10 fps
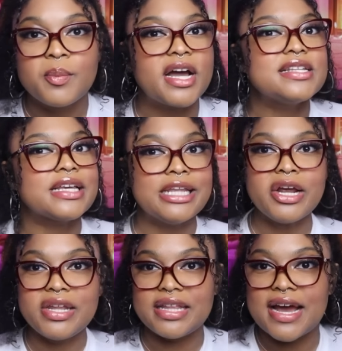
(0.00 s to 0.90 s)
Because
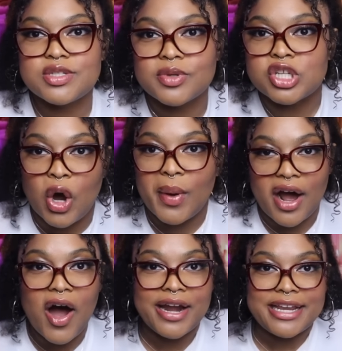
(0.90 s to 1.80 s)
clearly that's what's going
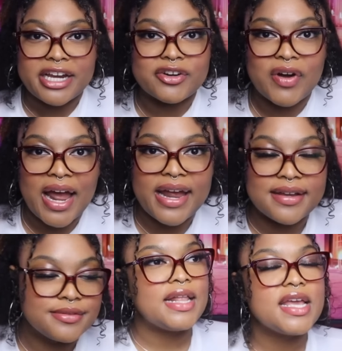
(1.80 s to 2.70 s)
on here,
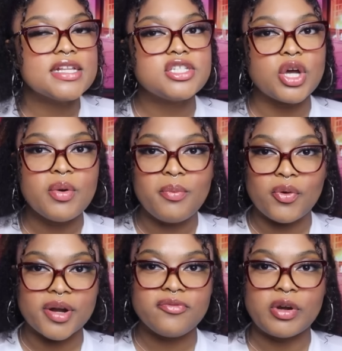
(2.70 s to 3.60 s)
right? And I think it's so
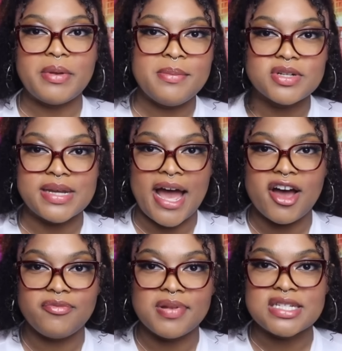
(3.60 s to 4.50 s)
important for people to
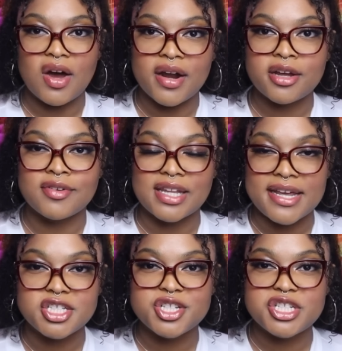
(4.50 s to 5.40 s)
have platonic
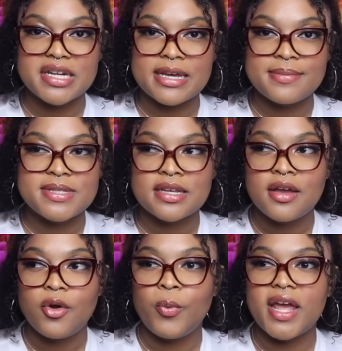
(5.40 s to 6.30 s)
relationships
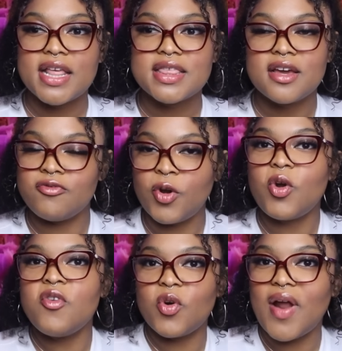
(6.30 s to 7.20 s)
with
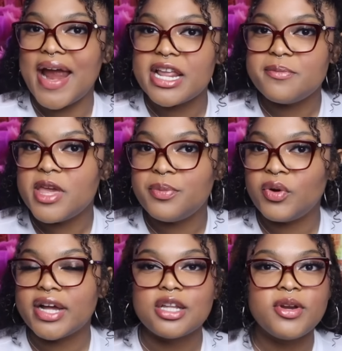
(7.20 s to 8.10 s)
a variety of
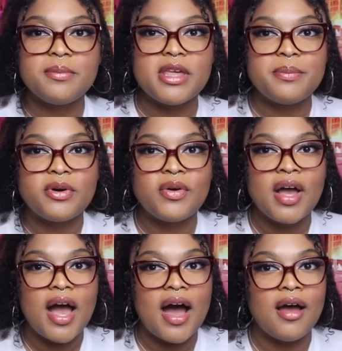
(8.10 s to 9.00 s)
people, including people
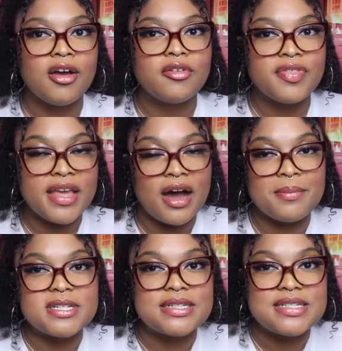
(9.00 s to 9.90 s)
of the
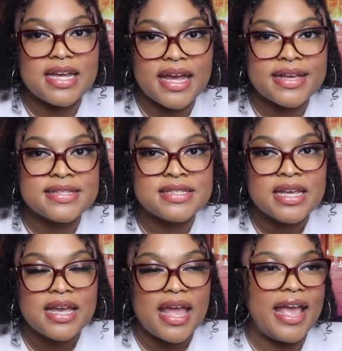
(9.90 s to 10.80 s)
opposite sex
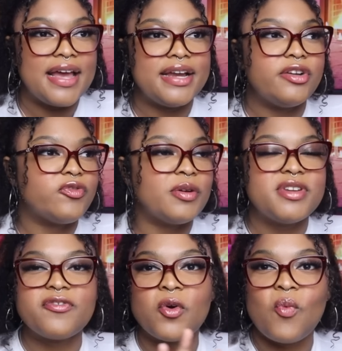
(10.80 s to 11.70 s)
and from
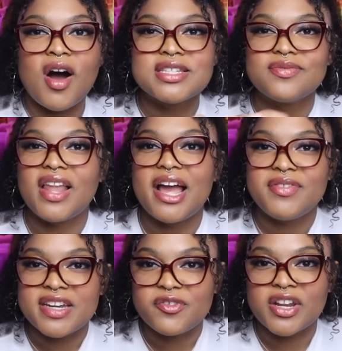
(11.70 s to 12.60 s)
different walks of life
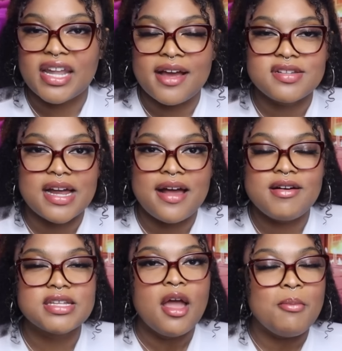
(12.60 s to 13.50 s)
and different
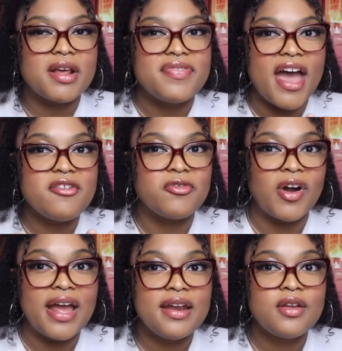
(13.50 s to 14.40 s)
lifestyles. But if that
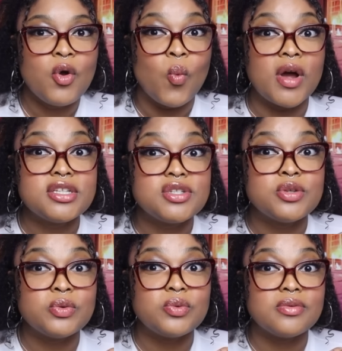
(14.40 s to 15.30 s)
friend wants
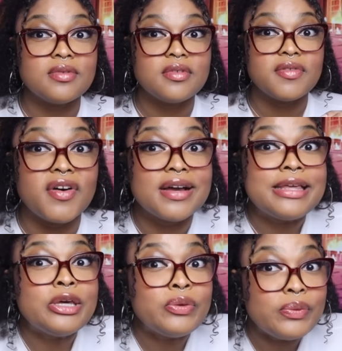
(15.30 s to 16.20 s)
to fuck
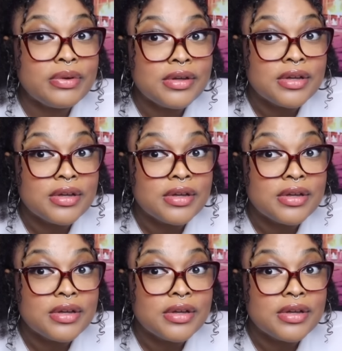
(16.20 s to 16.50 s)
you